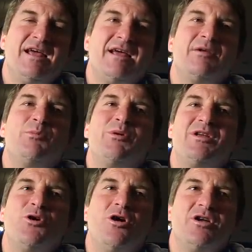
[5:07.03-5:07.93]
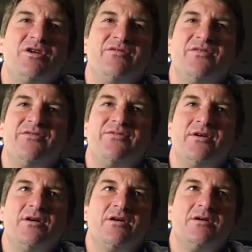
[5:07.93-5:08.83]
it'd be naive of
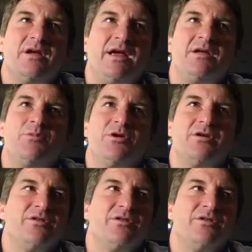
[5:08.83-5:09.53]
anybody